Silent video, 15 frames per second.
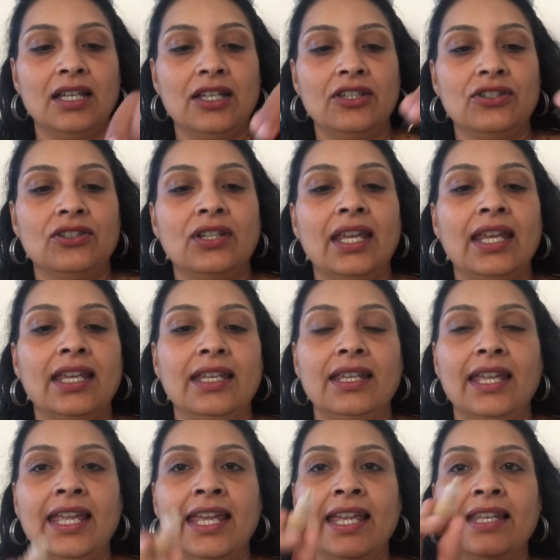shade,
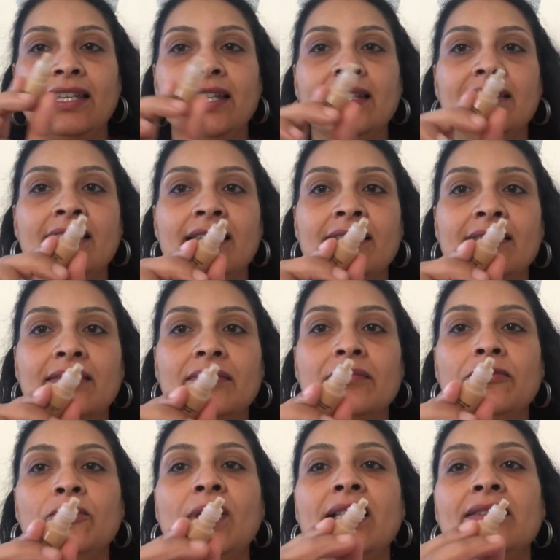and it does,
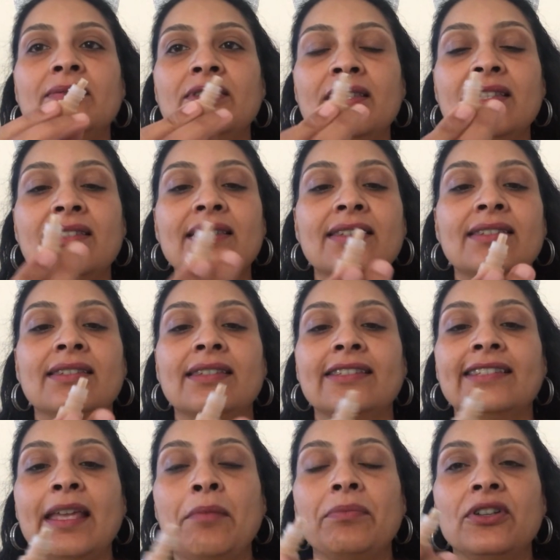well, since this is a
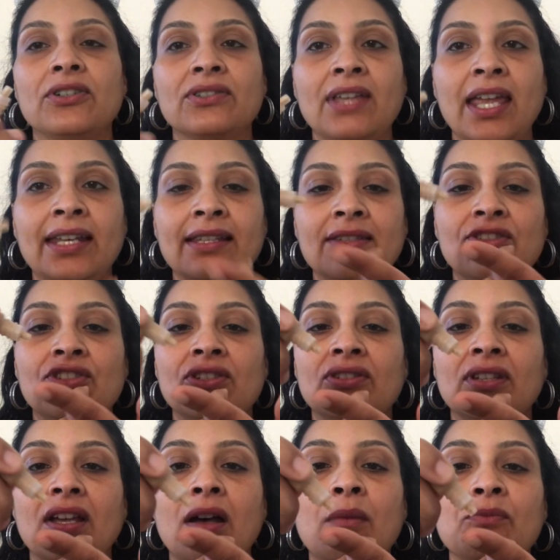sampler side, it
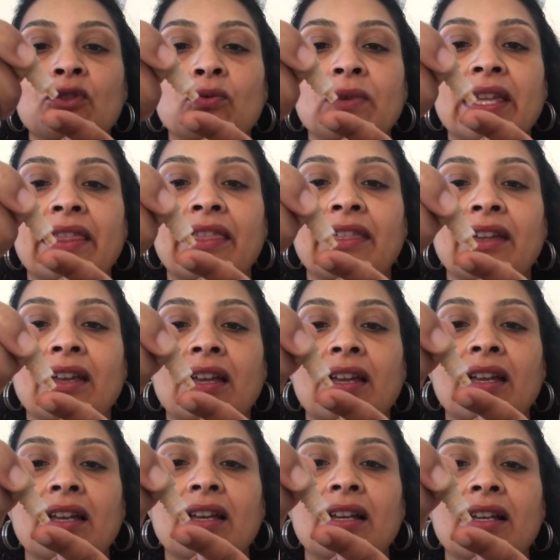just comes with
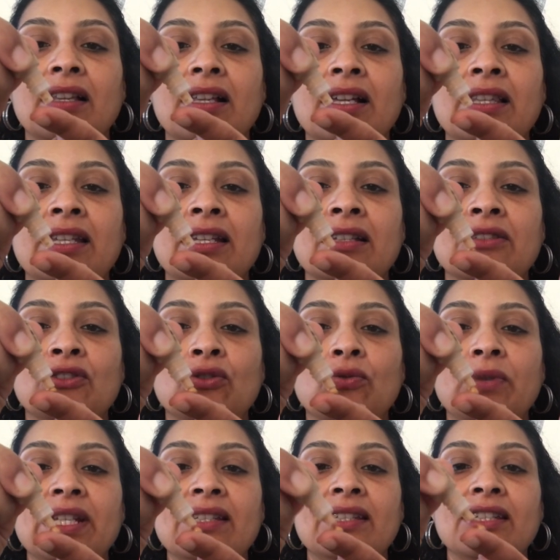a little
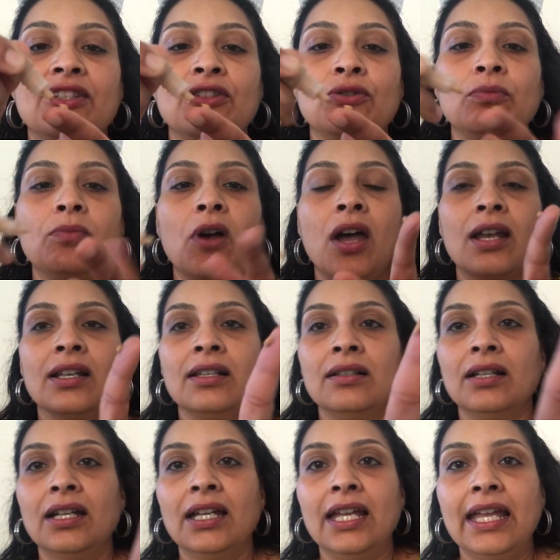squeezy tube bottle,
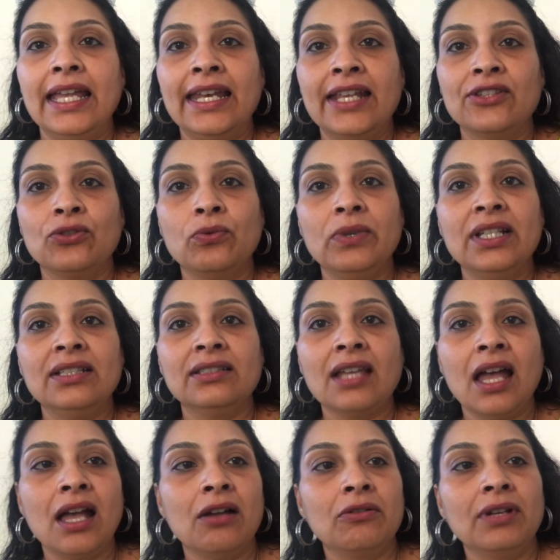and I squeezed
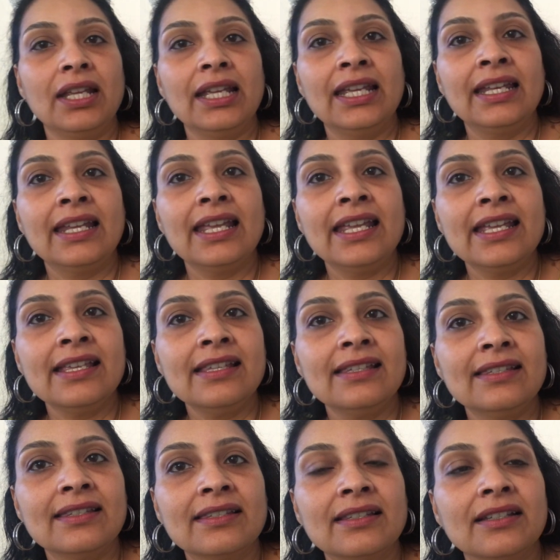out. It
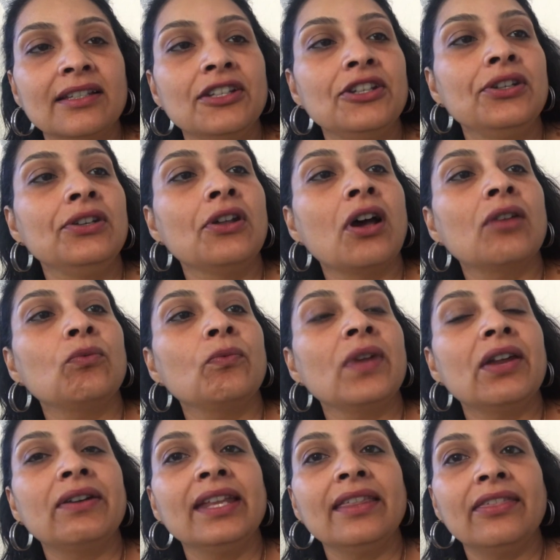is not
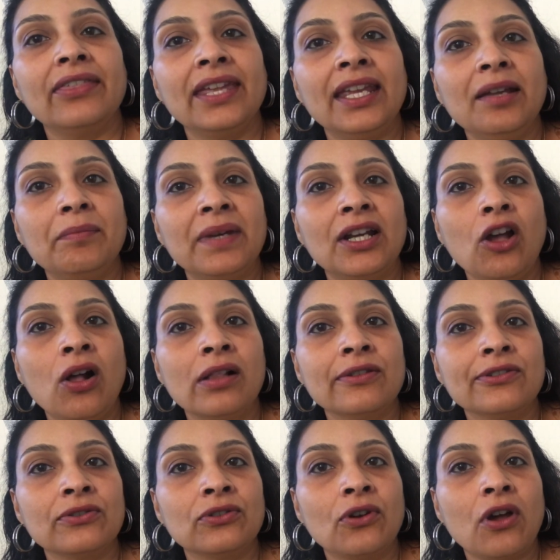very thick, but
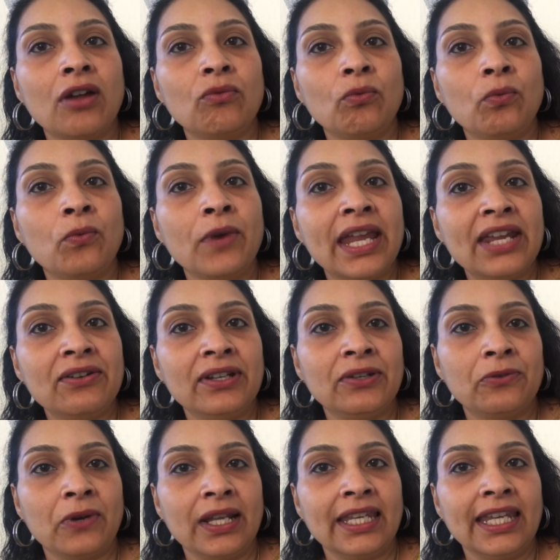also not very
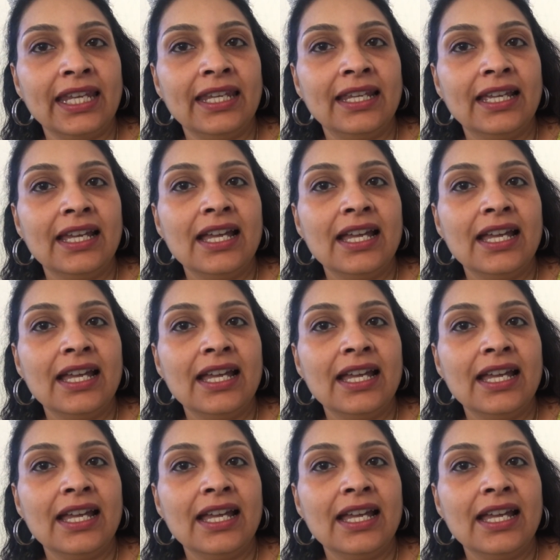runny.